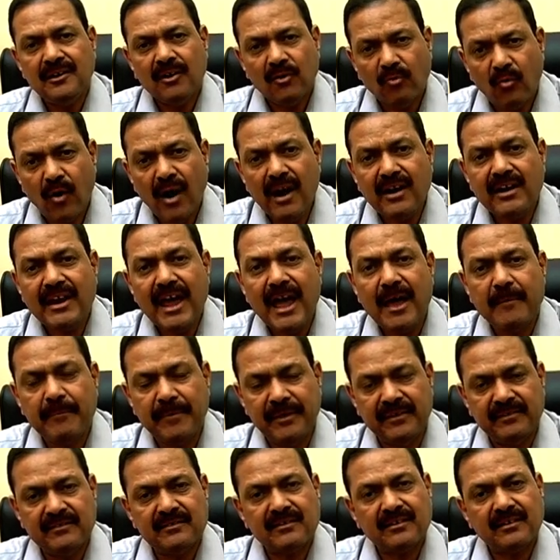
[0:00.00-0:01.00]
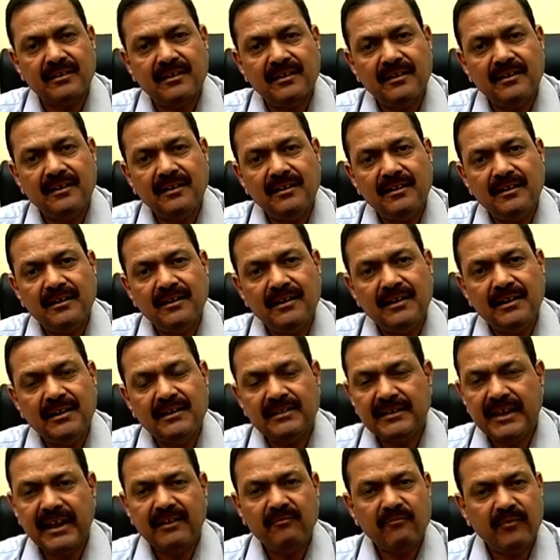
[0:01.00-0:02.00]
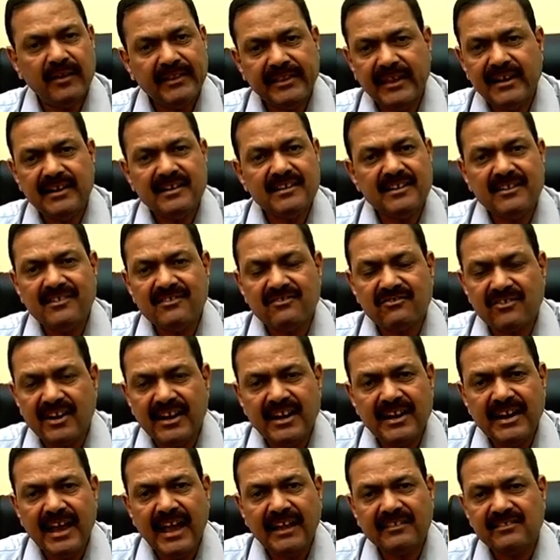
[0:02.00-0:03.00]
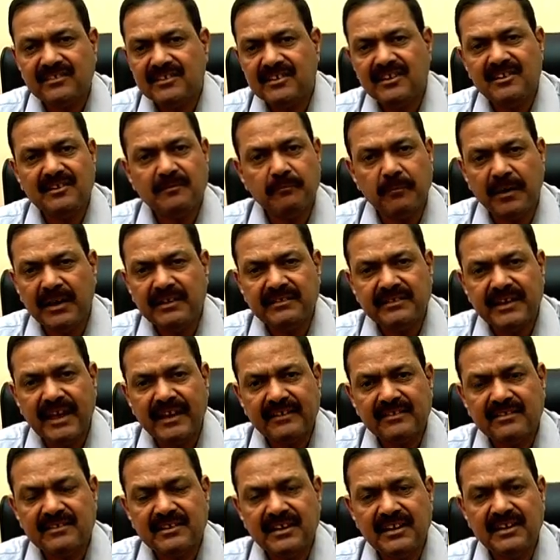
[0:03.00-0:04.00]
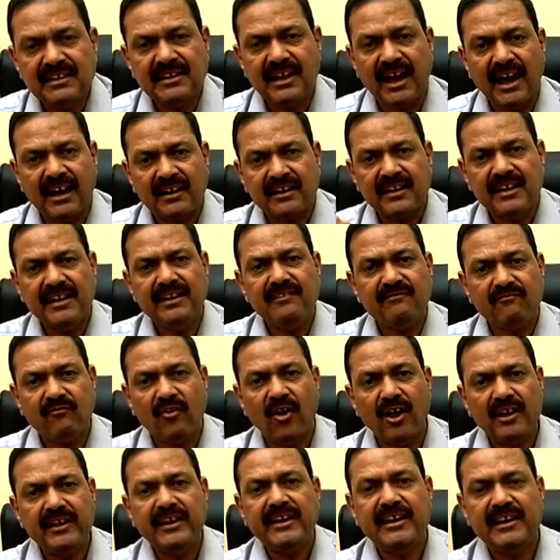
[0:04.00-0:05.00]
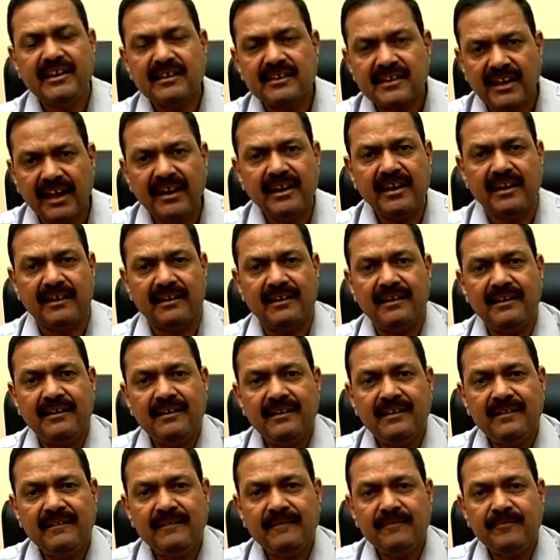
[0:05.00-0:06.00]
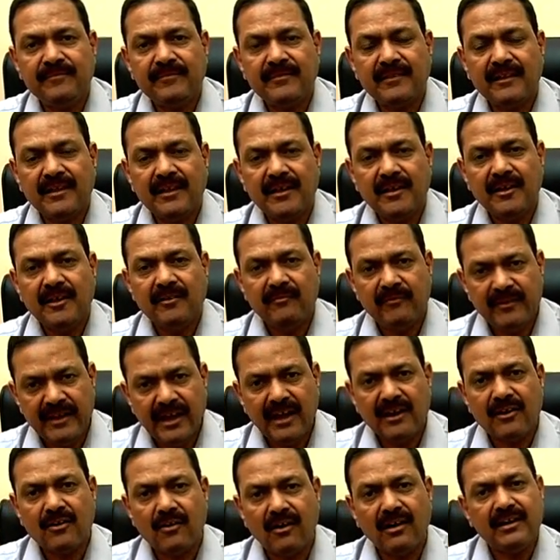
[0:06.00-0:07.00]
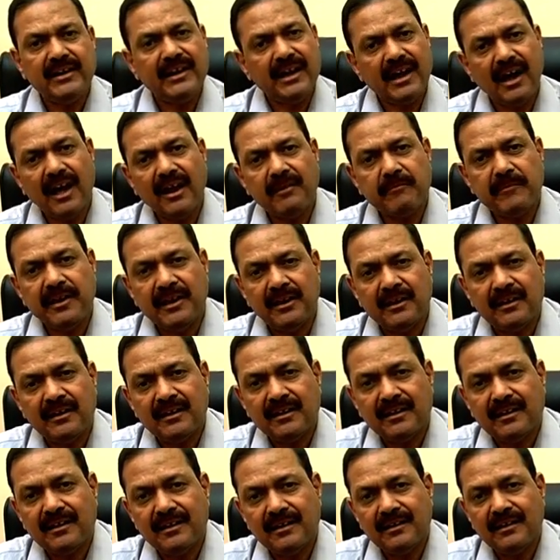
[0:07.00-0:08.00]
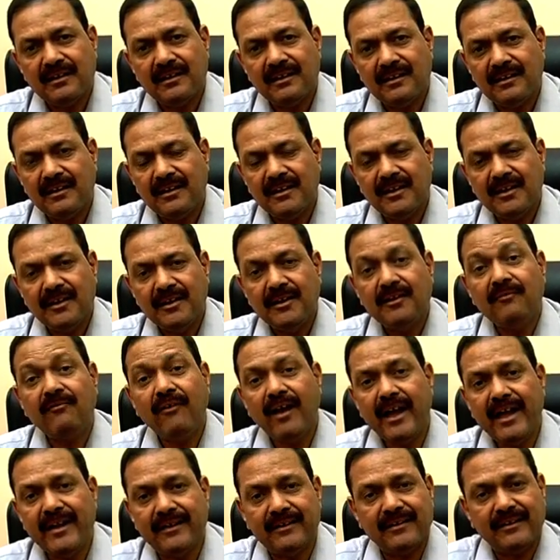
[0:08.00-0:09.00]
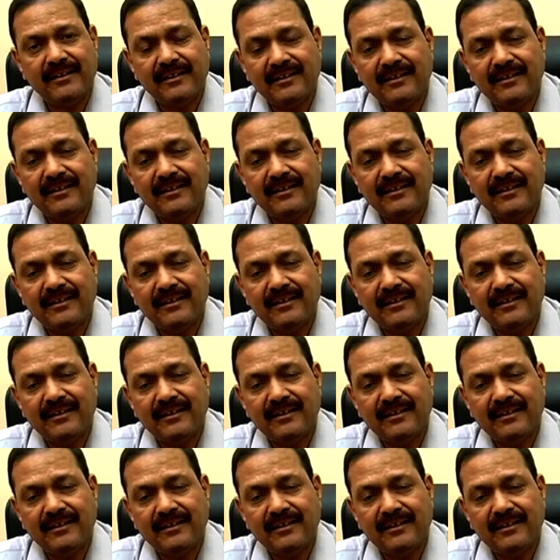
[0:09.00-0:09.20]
What happens? Then whether it is train accident, bus accident, a kid falling in tunnel, we are calling army. Why?